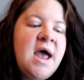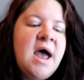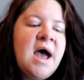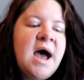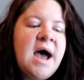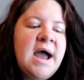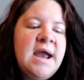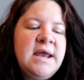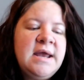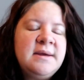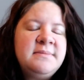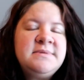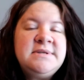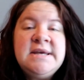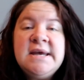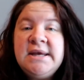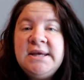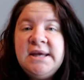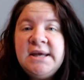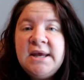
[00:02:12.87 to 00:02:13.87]
I am
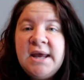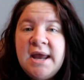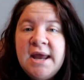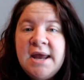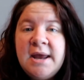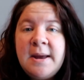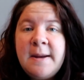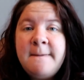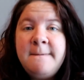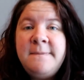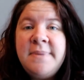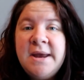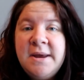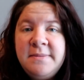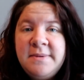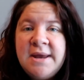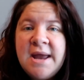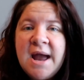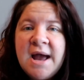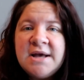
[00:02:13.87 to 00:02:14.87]
taking a
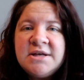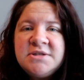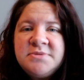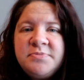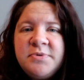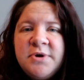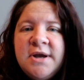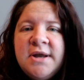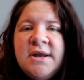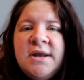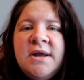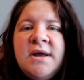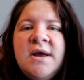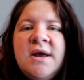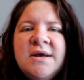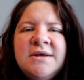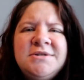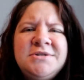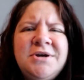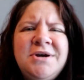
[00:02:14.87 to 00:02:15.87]
baby aspirin.
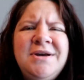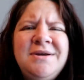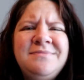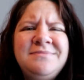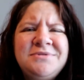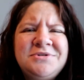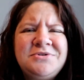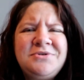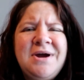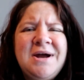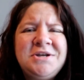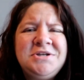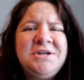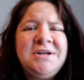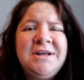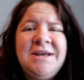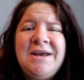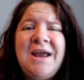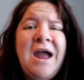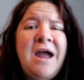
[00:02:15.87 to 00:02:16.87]
Sorry, I'm
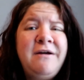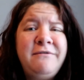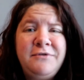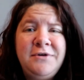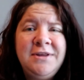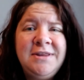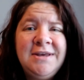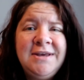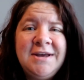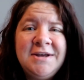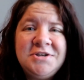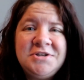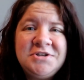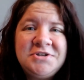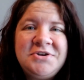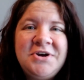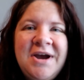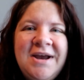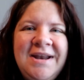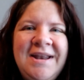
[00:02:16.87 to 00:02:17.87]
scratching, everything
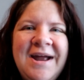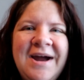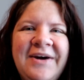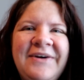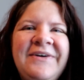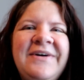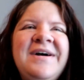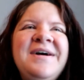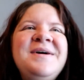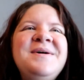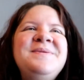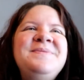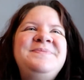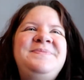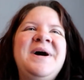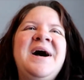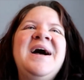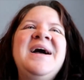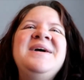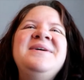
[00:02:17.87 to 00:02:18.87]
itches right now,
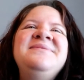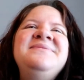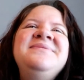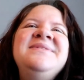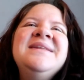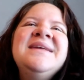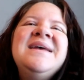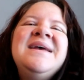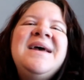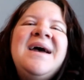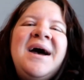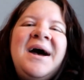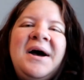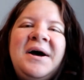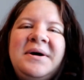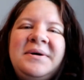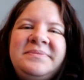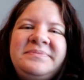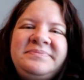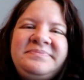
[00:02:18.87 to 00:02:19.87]
but
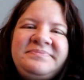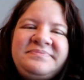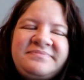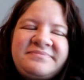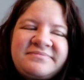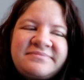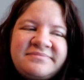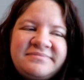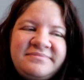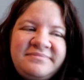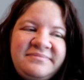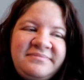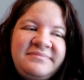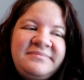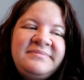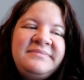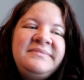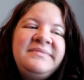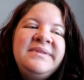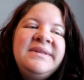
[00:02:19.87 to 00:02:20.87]
I
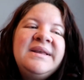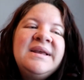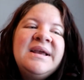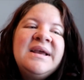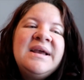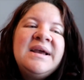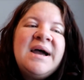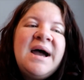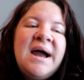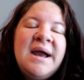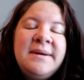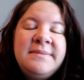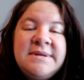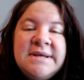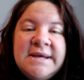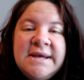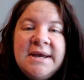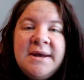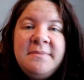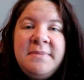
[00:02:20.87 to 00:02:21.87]
am
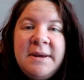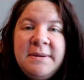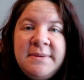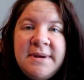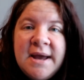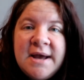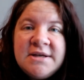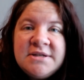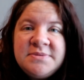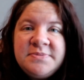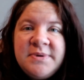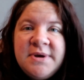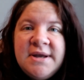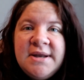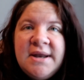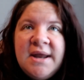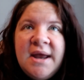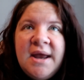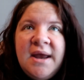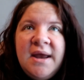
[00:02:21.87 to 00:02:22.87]
taking a baby
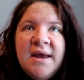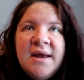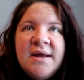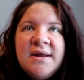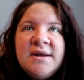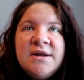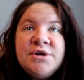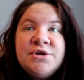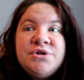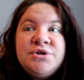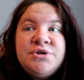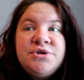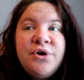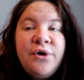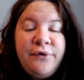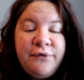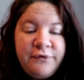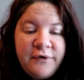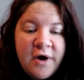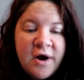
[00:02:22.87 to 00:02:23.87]
aspirin, and
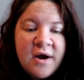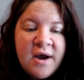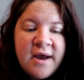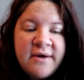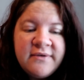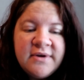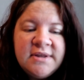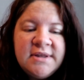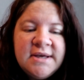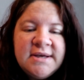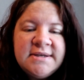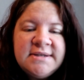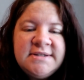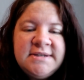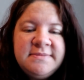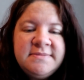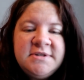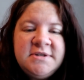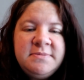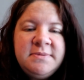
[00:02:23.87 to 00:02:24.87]
so far everything
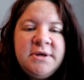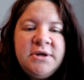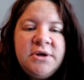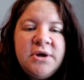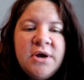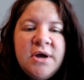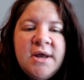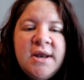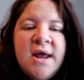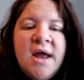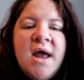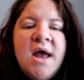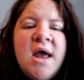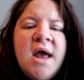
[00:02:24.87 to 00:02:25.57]
seems to be good.